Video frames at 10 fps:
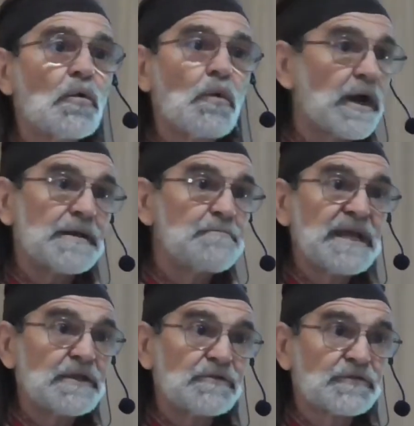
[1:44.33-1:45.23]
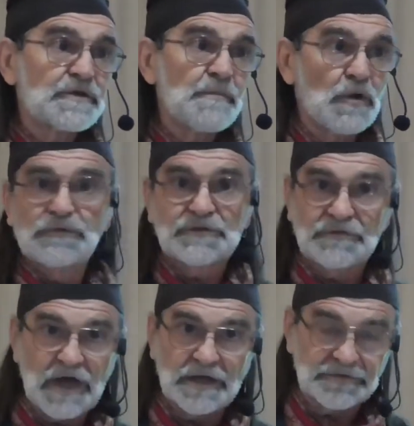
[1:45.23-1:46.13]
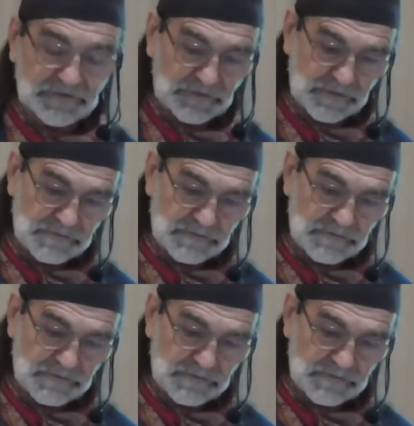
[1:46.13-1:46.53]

what it means to most of us.